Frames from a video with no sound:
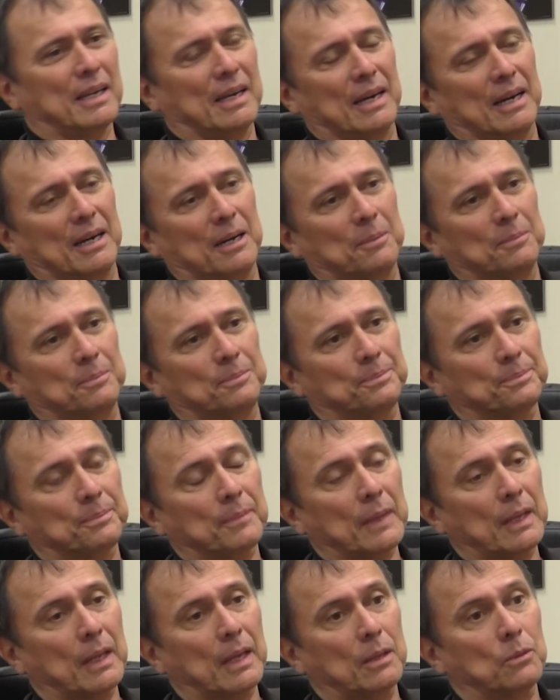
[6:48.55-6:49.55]
Um,
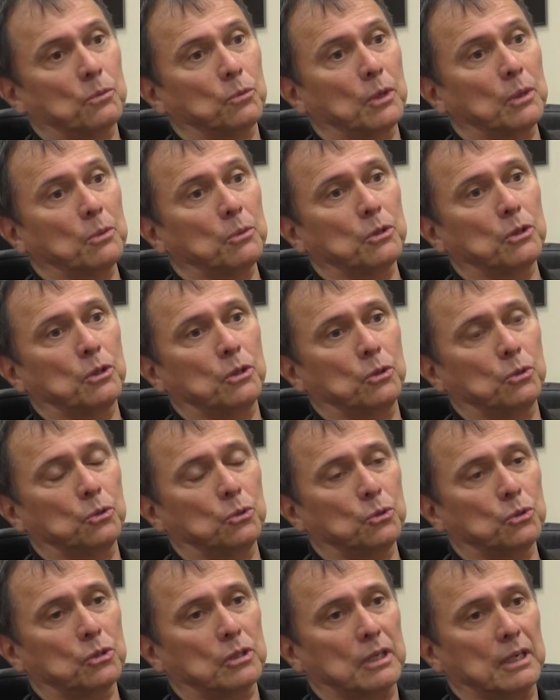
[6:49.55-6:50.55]
and we would
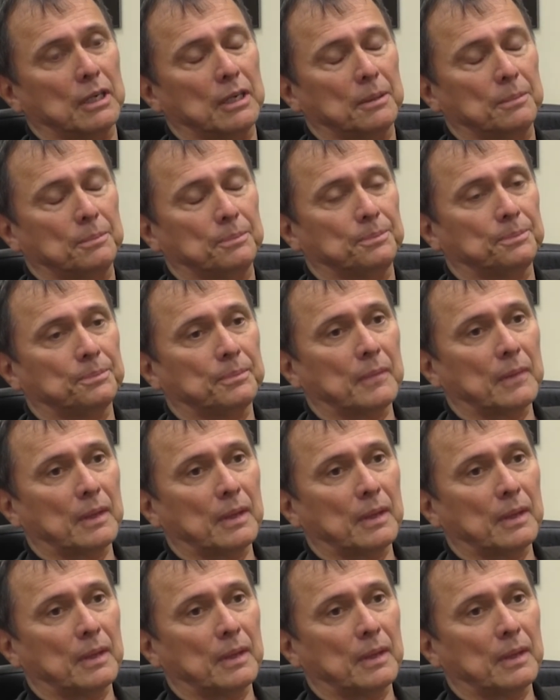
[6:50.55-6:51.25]
use um,